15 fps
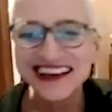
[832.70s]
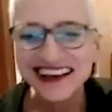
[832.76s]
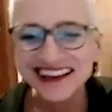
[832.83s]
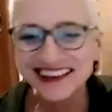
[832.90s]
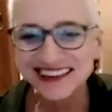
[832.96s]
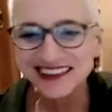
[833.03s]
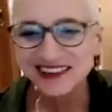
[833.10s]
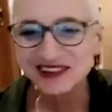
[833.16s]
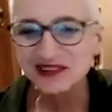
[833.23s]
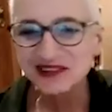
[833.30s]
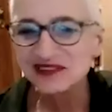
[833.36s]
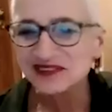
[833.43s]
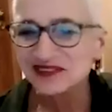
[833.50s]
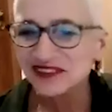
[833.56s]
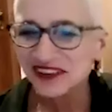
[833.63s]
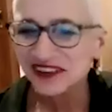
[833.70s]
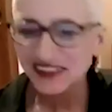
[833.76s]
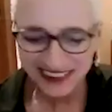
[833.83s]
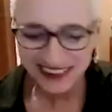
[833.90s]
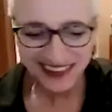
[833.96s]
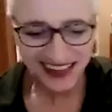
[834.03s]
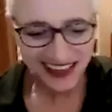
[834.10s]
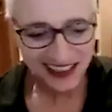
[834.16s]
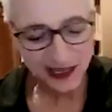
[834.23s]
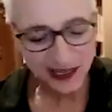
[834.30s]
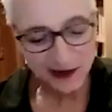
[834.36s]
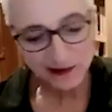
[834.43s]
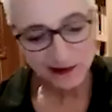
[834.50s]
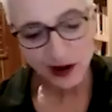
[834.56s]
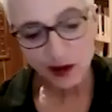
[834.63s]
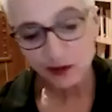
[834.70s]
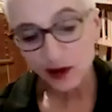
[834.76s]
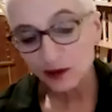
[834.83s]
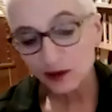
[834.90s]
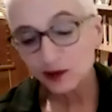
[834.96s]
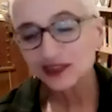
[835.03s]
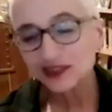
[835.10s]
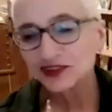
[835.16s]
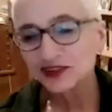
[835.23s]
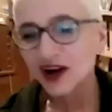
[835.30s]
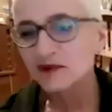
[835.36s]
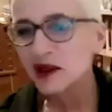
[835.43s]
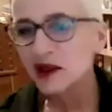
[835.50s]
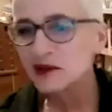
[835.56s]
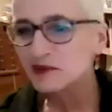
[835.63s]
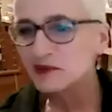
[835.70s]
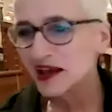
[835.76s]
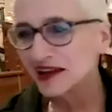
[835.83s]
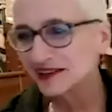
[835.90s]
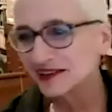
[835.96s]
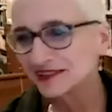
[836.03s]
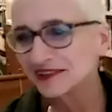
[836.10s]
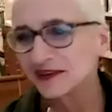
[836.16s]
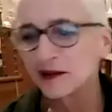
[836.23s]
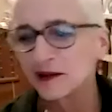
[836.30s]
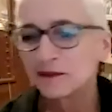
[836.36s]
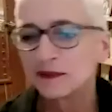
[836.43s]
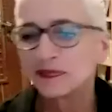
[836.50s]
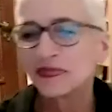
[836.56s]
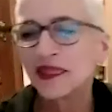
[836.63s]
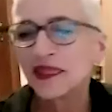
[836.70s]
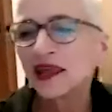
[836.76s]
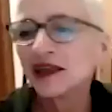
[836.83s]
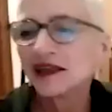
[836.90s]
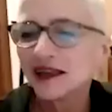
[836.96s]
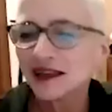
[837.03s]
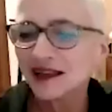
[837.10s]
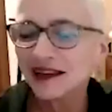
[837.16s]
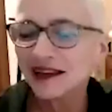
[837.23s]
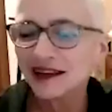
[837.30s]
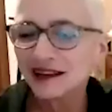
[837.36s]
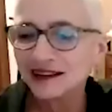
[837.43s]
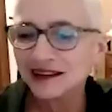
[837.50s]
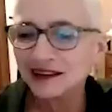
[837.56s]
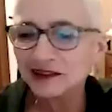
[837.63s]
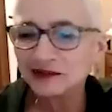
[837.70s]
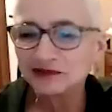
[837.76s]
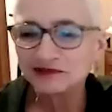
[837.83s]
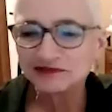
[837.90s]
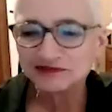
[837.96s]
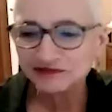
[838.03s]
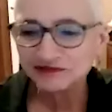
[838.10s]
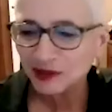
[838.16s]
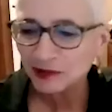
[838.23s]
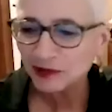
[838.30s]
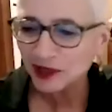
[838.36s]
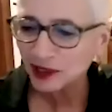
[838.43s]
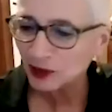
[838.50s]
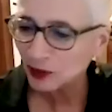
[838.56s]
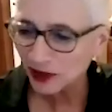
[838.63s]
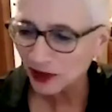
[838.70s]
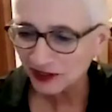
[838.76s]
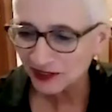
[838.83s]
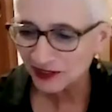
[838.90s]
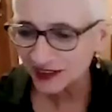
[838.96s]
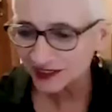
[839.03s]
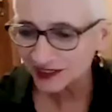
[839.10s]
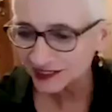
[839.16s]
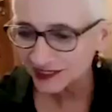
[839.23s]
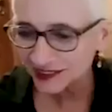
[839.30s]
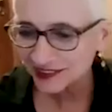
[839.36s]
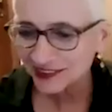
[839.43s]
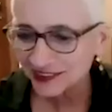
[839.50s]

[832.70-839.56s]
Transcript: is too very Israeli. So I will try my best to be coherent.